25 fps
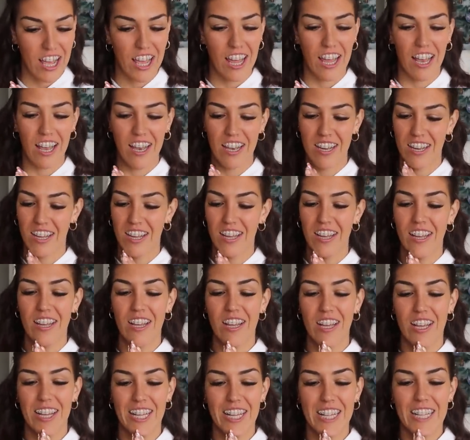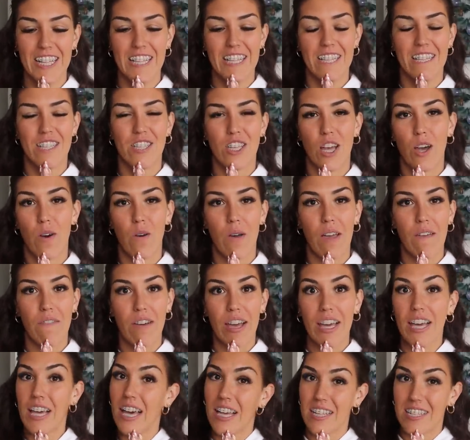And so if
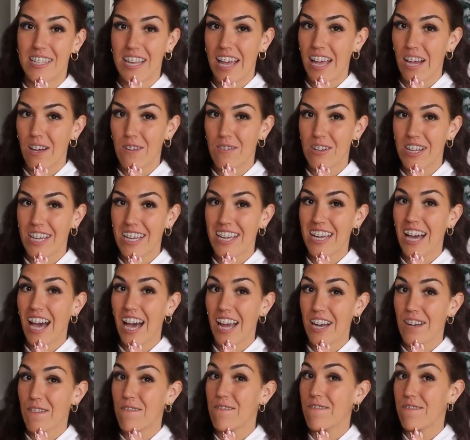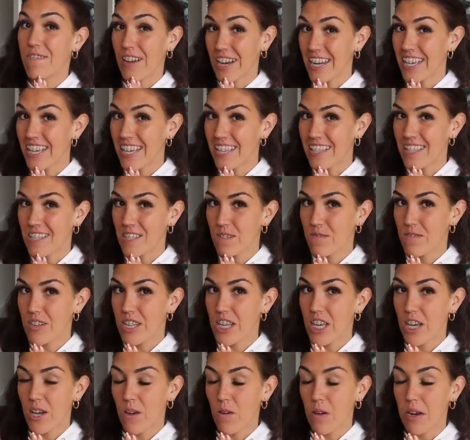I sound kind of funny in this
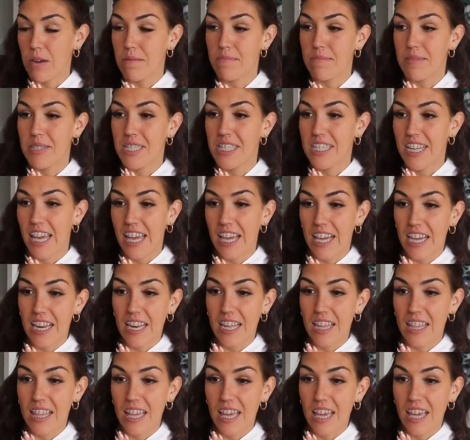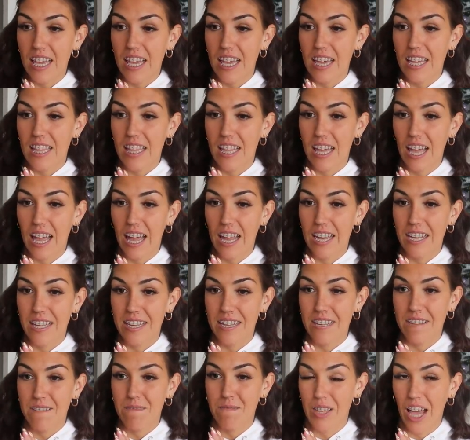video and I'm saying anything
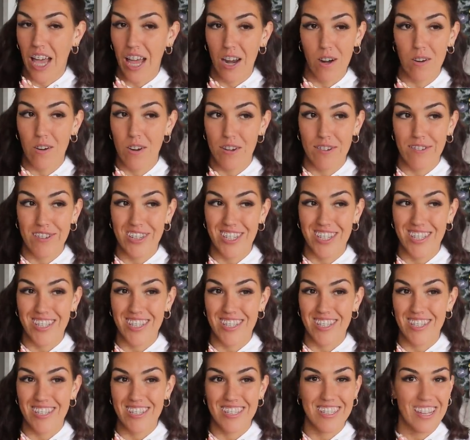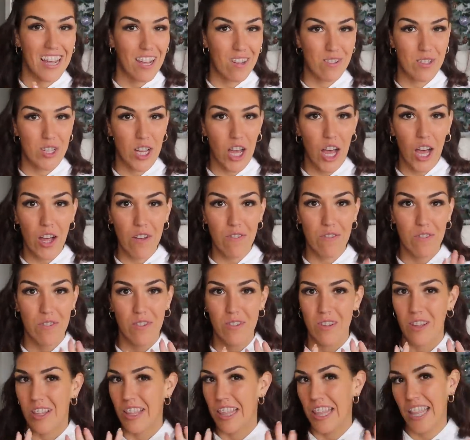that, I don't know, just sounds
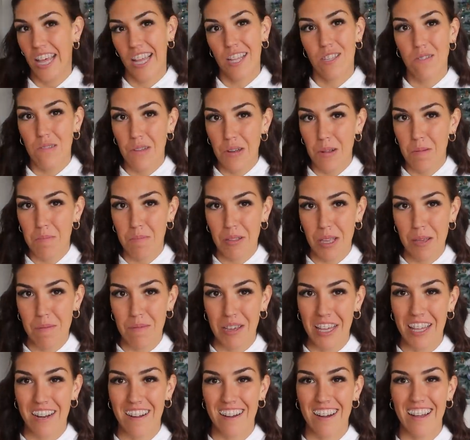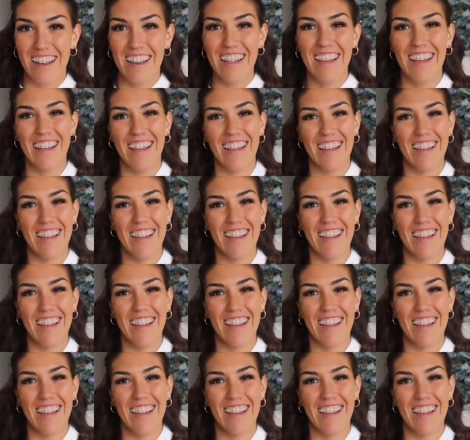off, that's what I'm blaming it on.